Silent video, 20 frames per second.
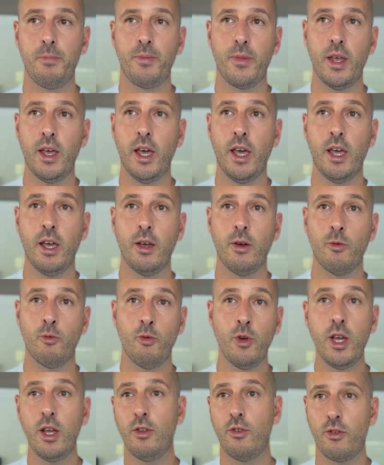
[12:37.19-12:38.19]
a
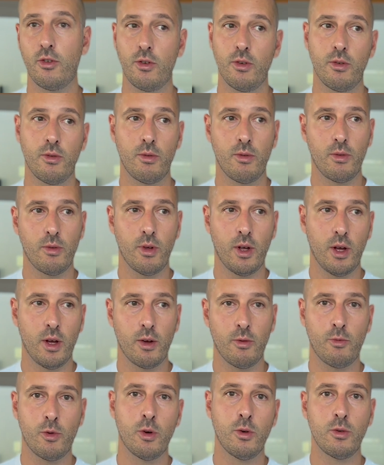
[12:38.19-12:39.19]
REACH,
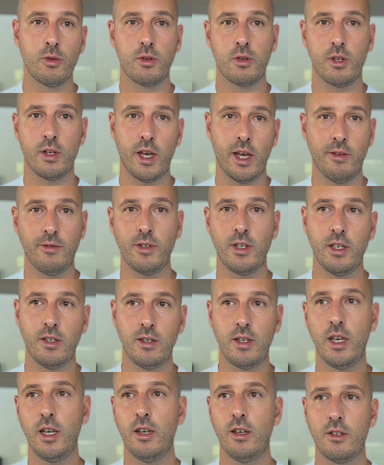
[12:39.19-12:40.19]
RoHS,
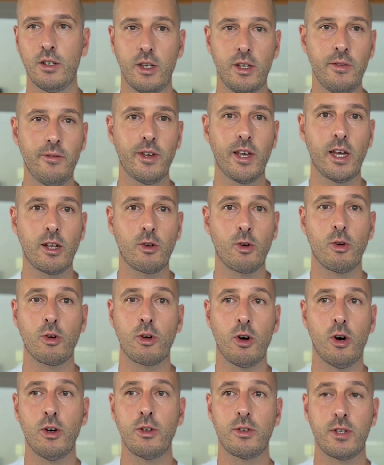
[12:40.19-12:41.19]
FCC certificate could
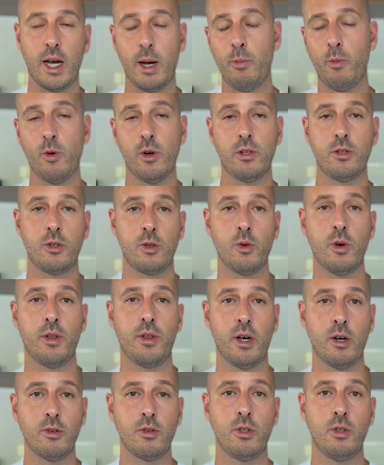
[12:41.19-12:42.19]
cost upwards to
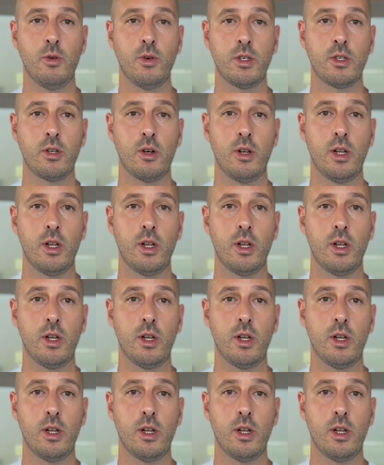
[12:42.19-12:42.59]
$1,000 US.